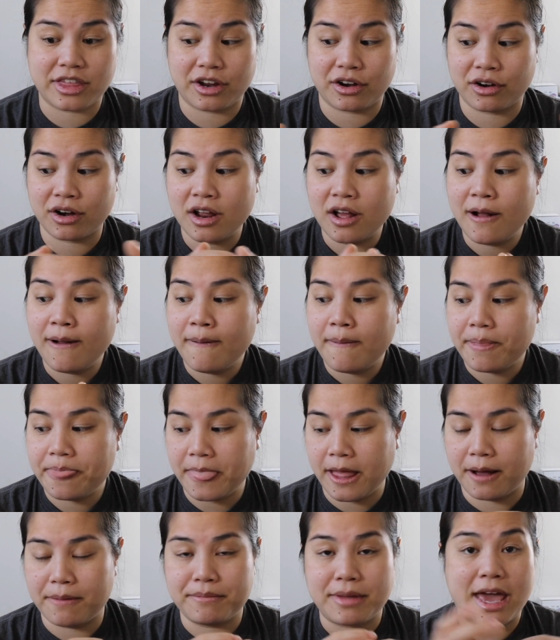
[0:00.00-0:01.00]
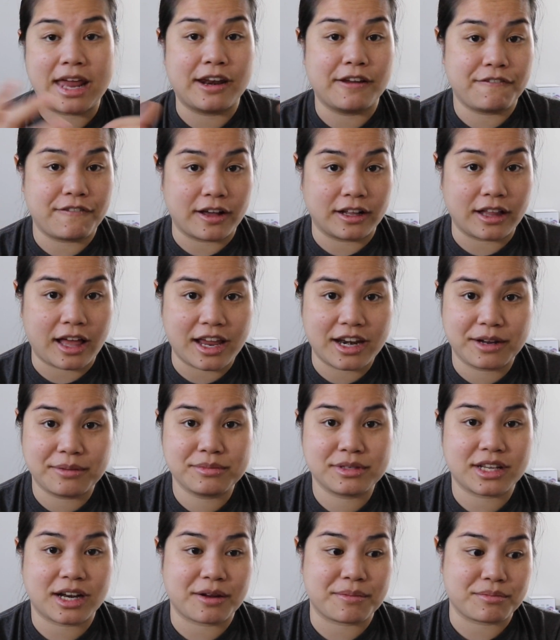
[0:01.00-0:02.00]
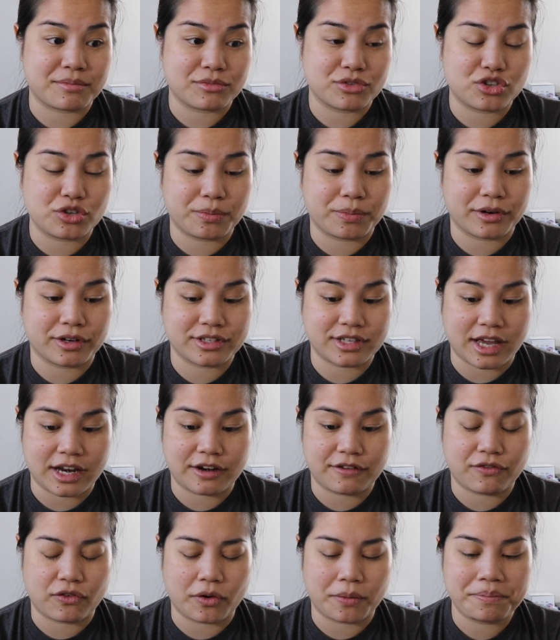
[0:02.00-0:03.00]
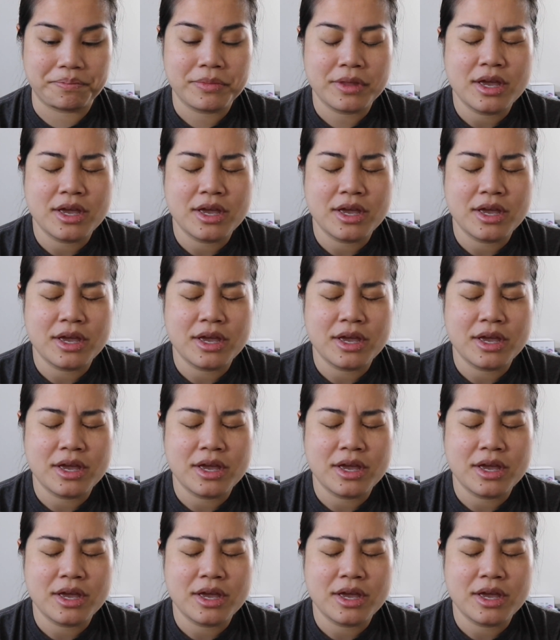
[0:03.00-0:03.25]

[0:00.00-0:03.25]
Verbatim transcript: There, um, NFL items that I'm super excited for.